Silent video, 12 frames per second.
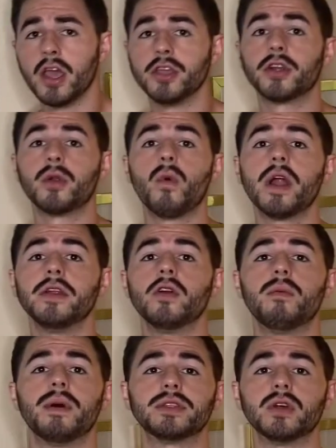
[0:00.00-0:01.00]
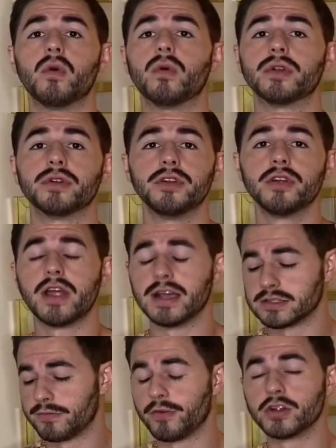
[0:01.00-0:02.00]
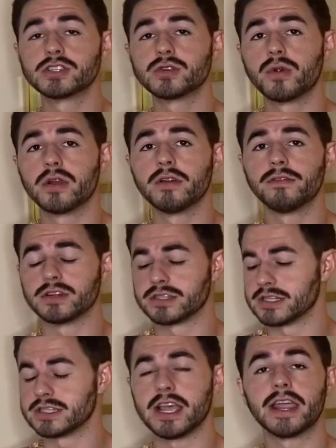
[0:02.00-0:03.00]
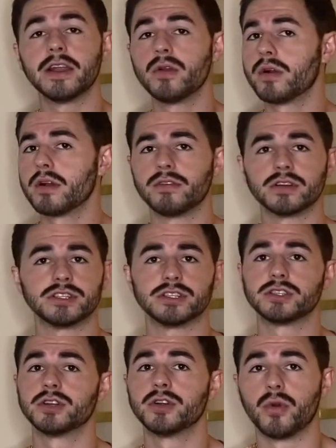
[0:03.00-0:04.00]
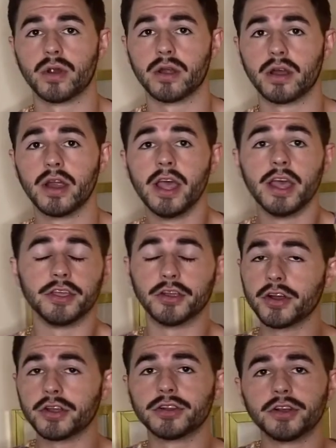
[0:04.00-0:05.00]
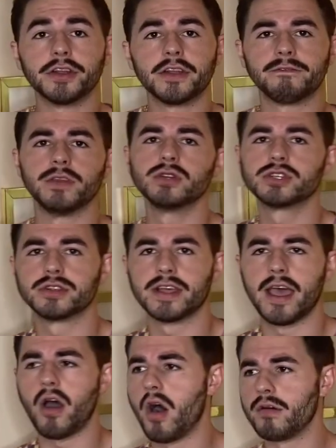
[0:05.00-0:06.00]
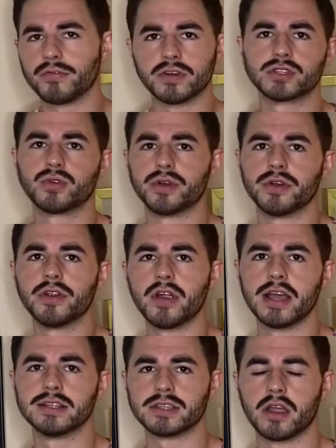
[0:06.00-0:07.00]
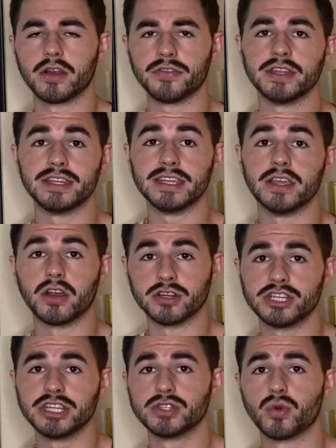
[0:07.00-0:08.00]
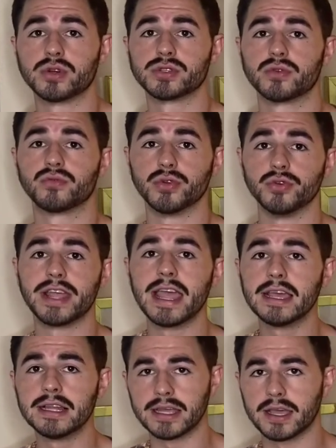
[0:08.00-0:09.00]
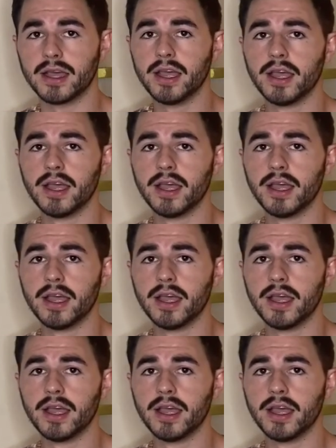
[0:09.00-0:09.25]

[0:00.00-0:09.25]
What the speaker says: You're gonna wanna know about the ordered neurons. First order versus second order versus third order. You're gonna learn in the future that all first order neurons are in the DRG, dorsal root ganglia,